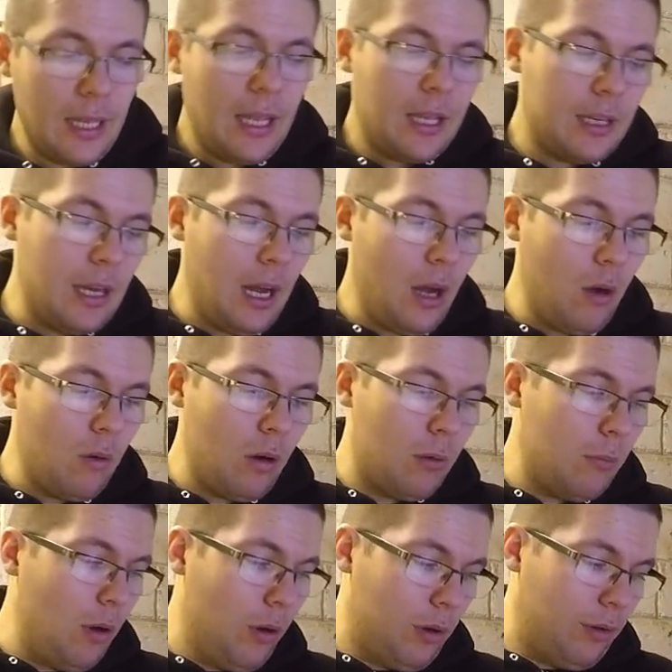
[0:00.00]
Now
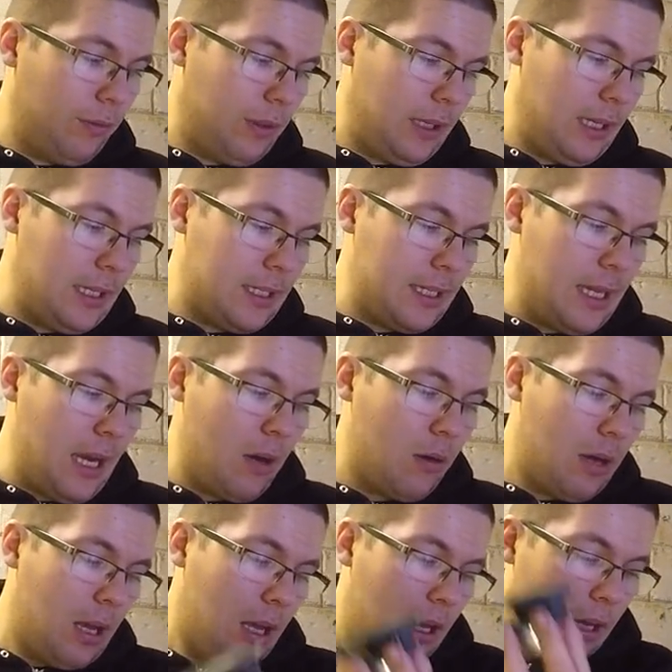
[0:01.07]
more of these.
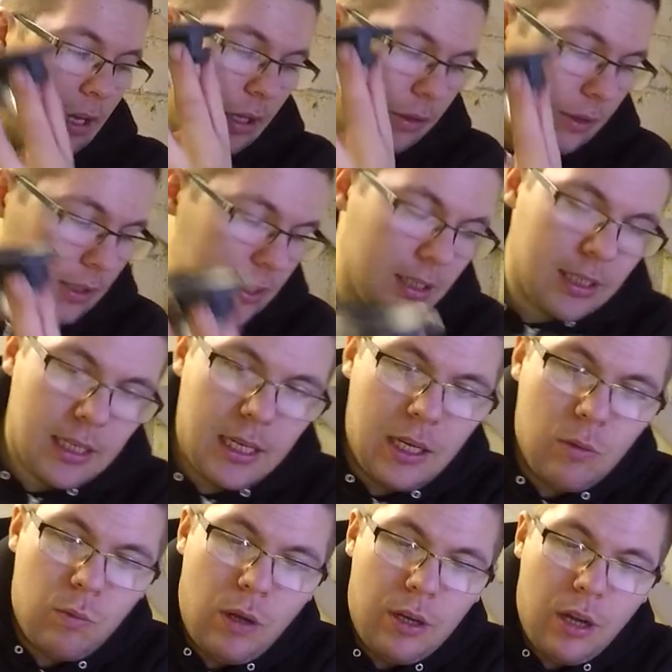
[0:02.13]
Now this is
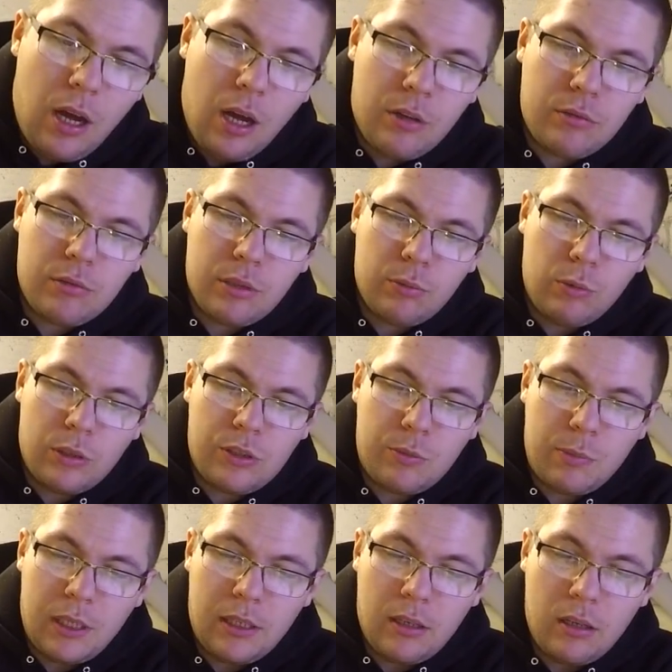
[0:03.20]
a 100 watt
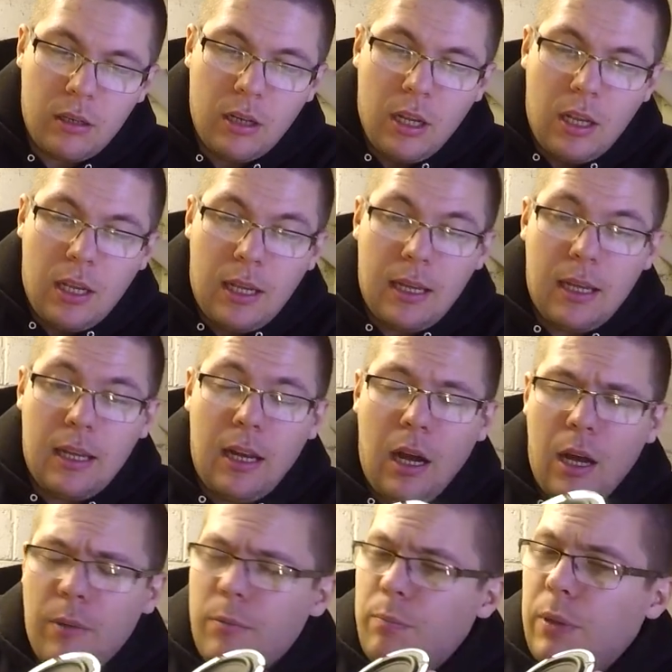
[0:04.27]
speaker.
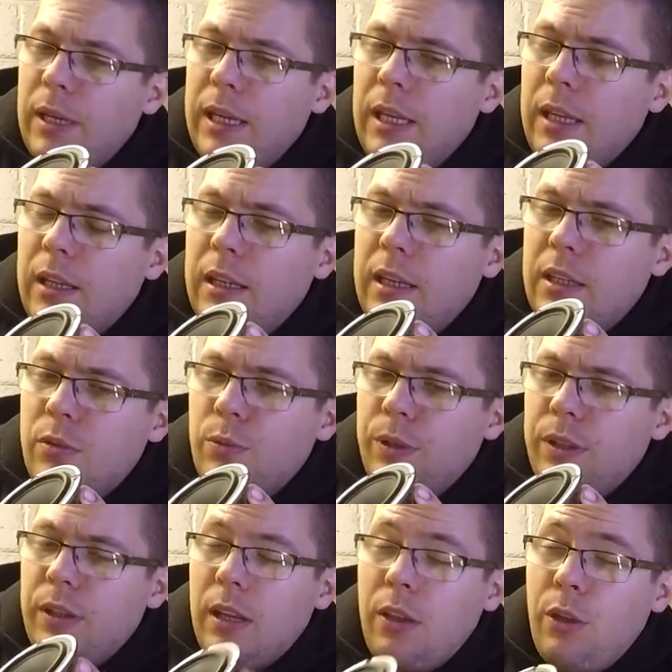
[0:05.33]
I'm playing these
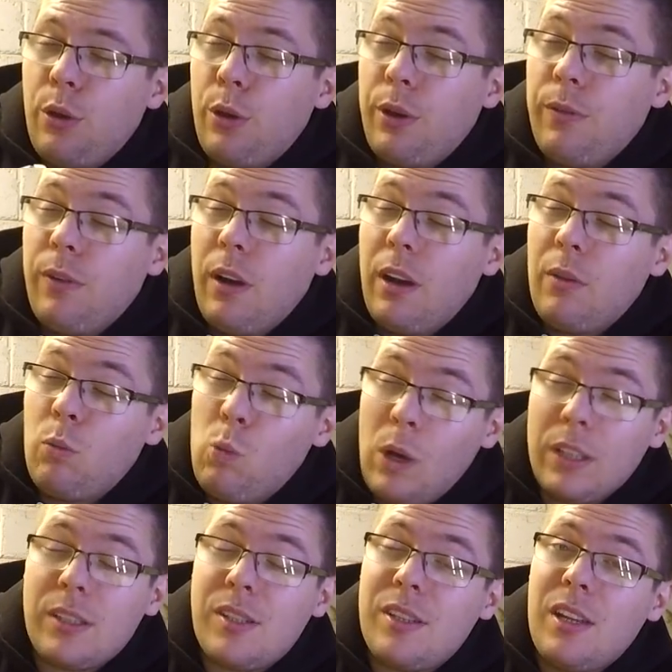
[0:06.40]
with 35
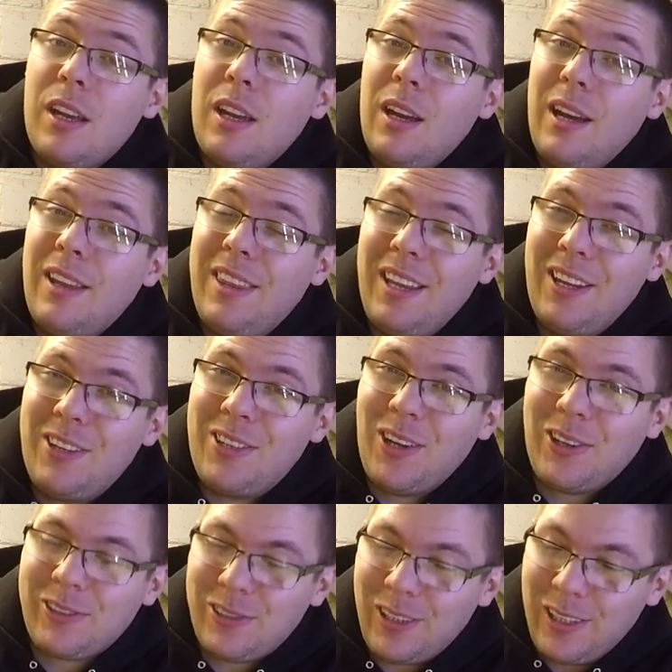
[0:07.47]
watts and they
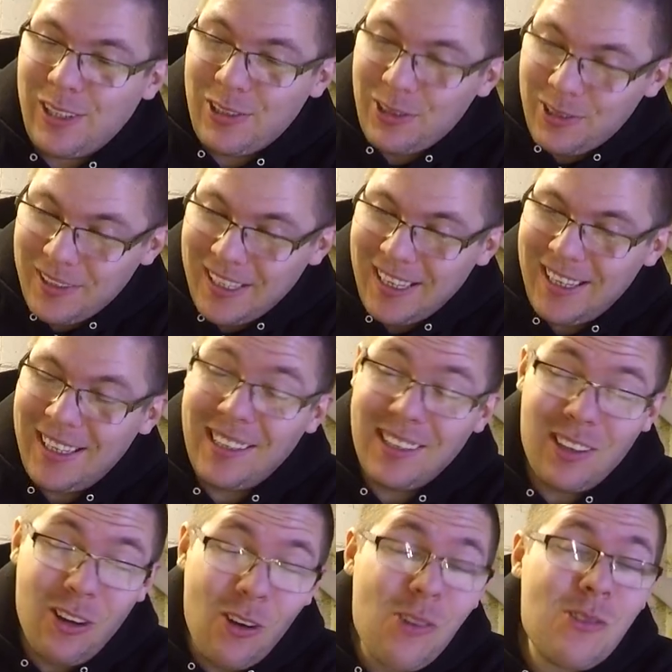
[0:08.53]
sound really good
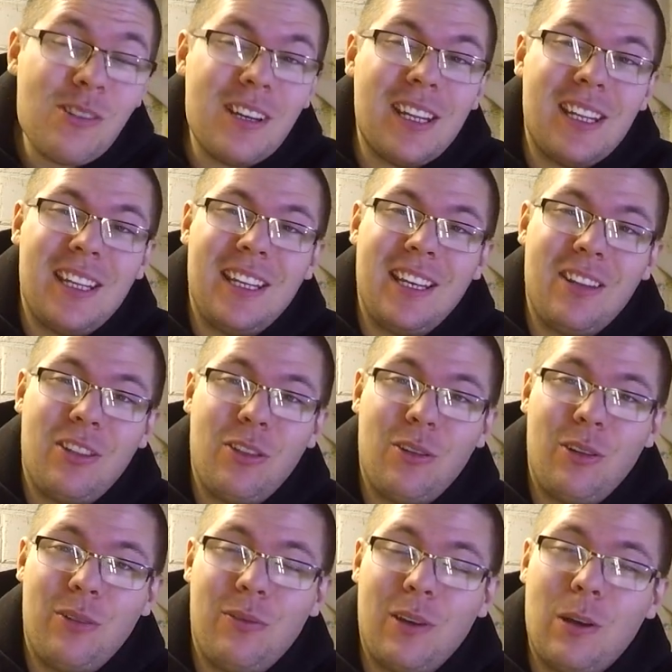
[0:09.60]
only in
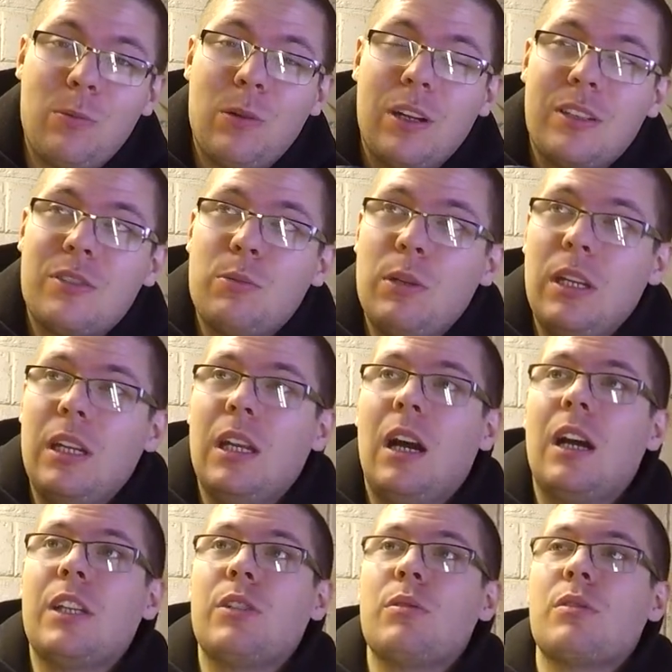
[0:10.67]
35 watts. We
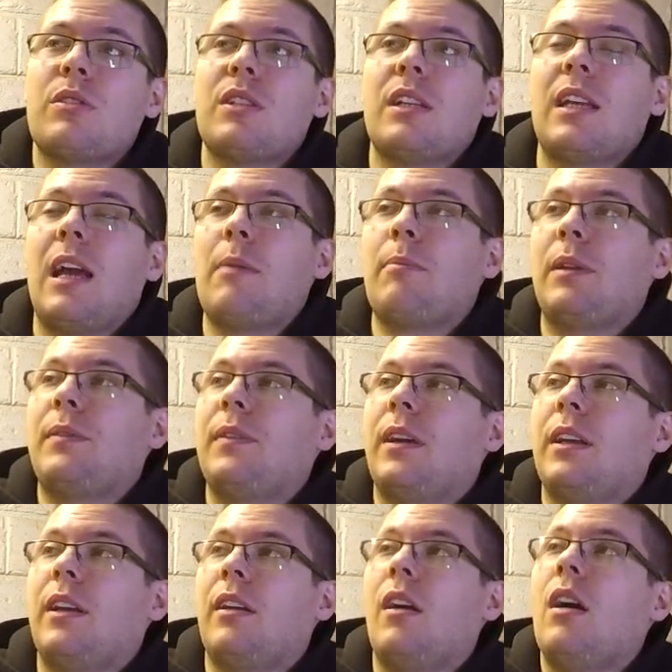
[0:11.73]
are using
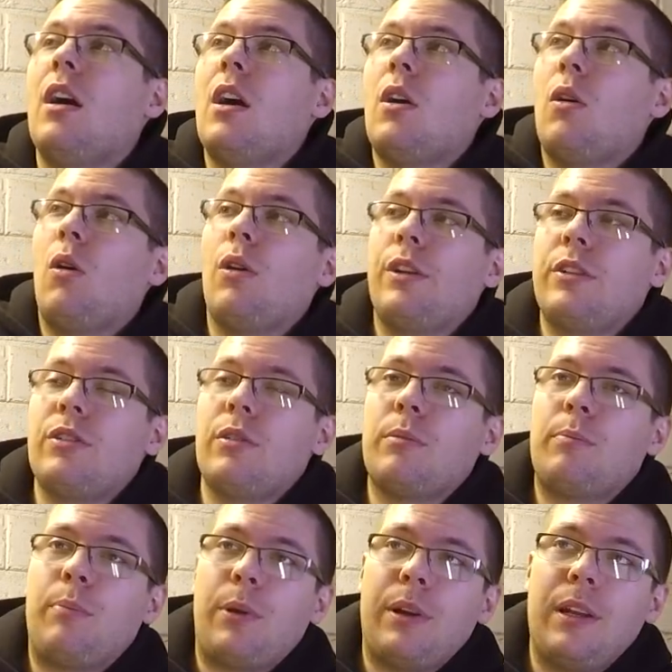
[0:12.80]
amplifier
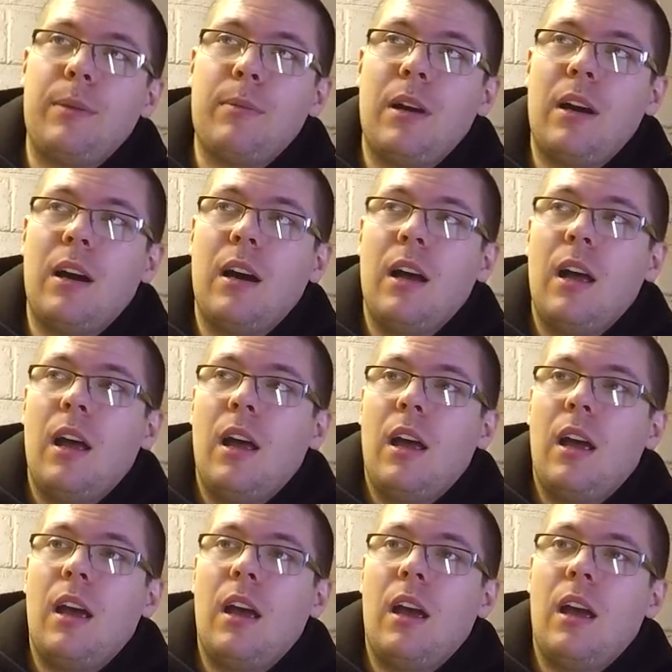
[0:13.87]
Horizon Prima
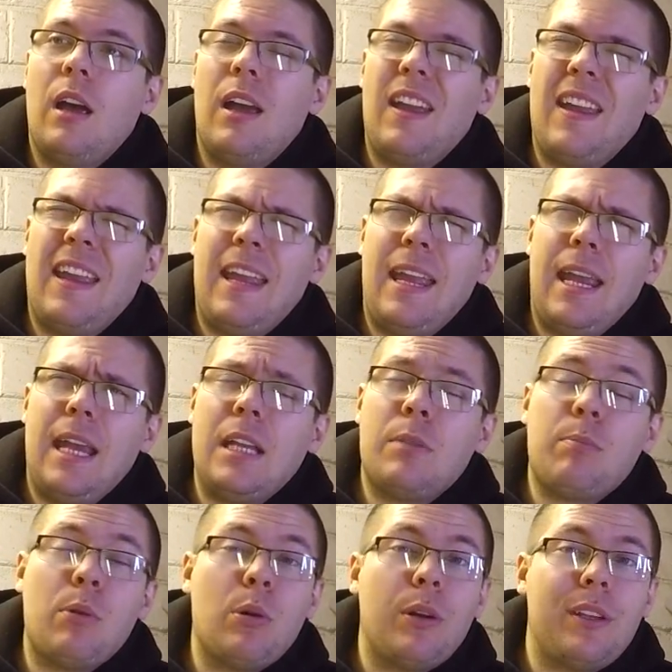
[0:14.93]

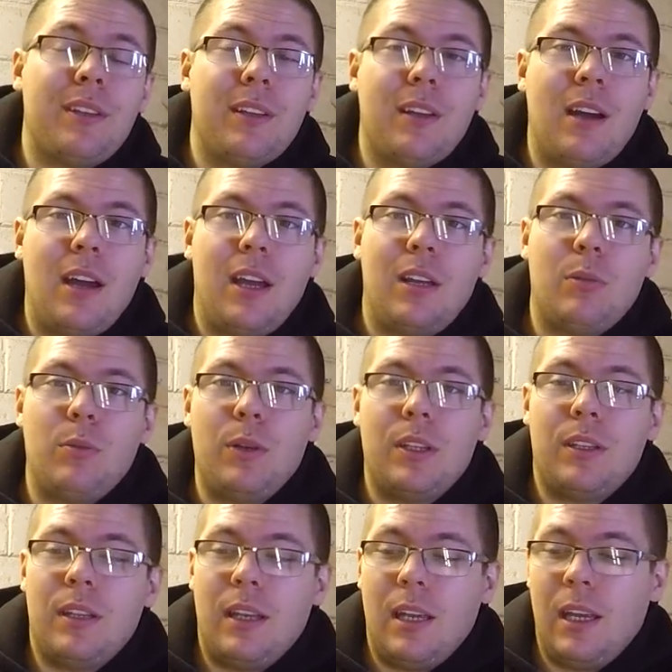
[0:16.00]
8.9
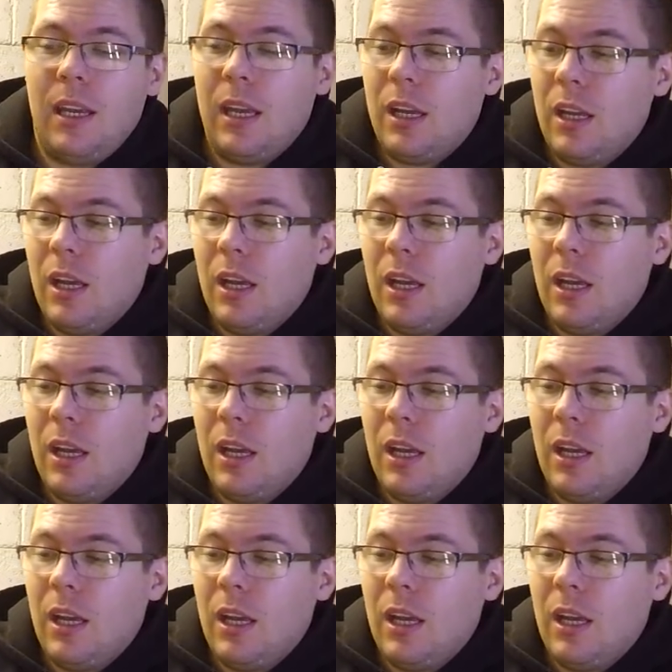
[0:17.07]
with a